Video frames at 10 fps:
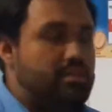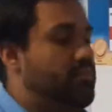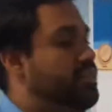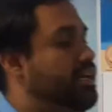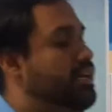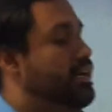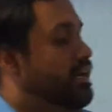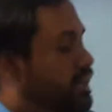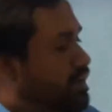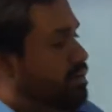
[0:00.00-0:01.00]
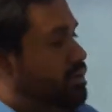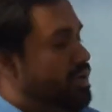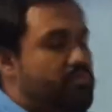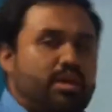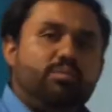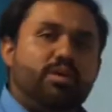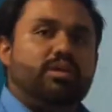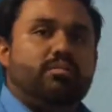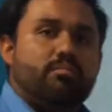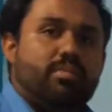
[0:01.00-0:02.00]
something, okay,
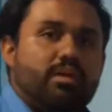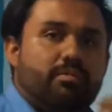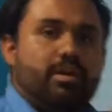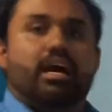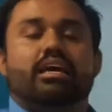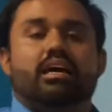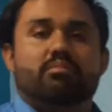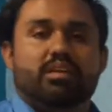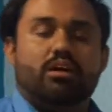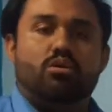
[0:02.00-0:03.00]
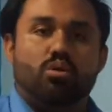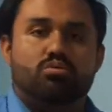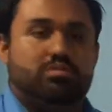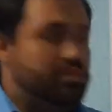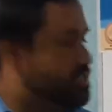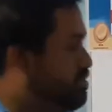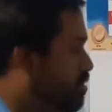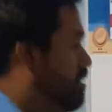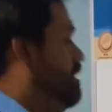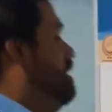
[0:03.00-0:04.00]
maybe I am in a grocery
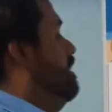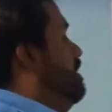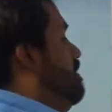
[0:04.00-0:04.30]
store,